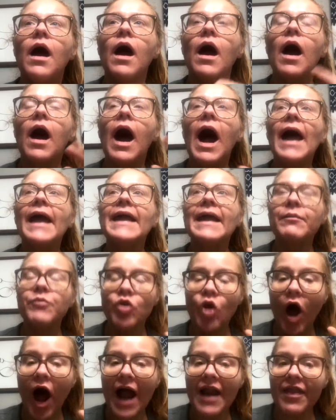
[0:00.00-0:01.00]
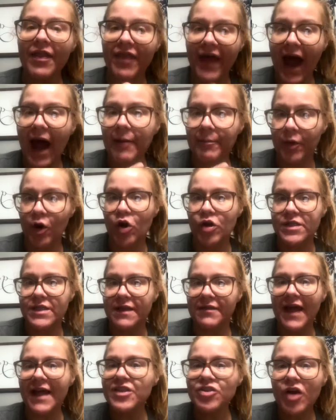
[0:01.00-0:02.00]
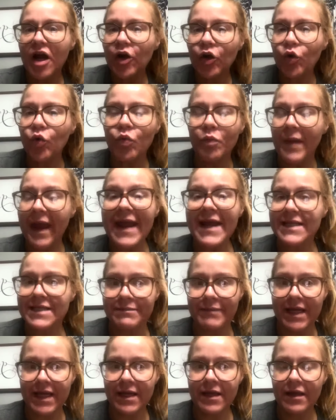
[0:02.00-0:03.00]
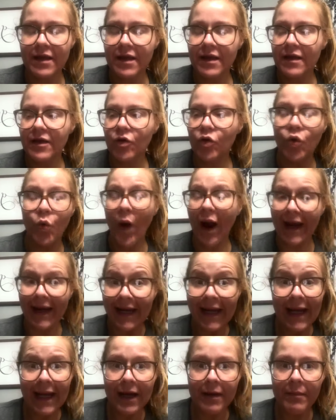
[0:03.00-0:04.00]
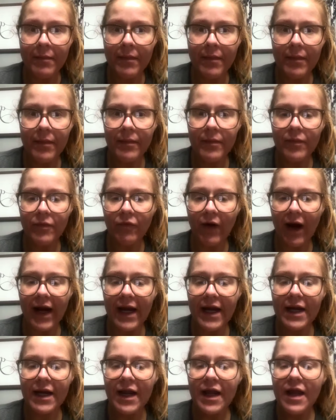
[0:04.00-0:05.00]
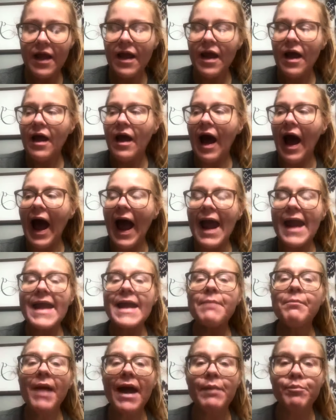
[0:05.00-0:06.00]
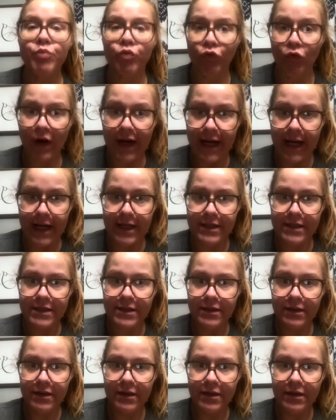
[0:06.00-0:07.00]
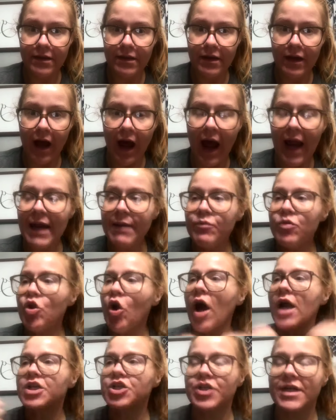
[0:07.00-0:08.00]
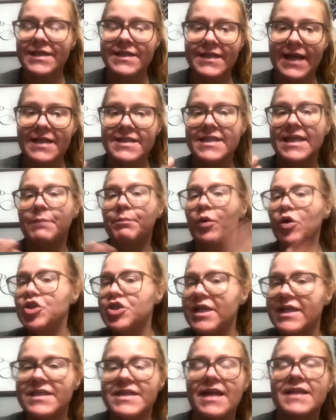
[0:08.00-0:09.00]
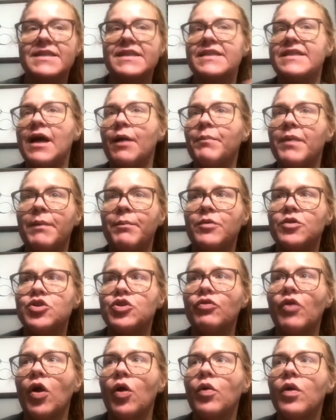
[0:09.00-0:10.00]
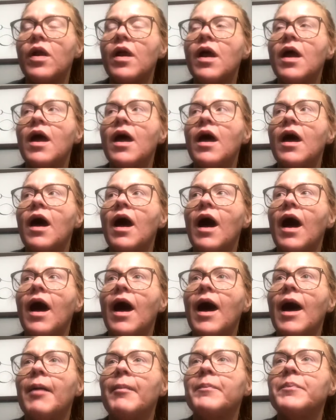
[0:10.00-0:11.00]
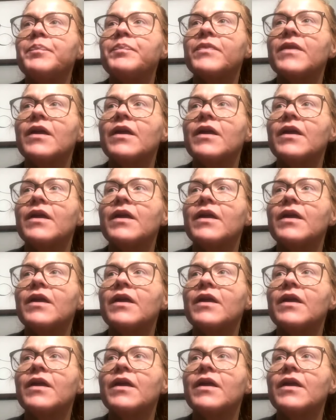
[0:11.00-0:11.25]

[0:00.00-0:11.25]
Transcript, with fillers: i am not that person that's not who makes me who i am right i am my brand i am not just Scentsy pushing Scentsy down people's throat um,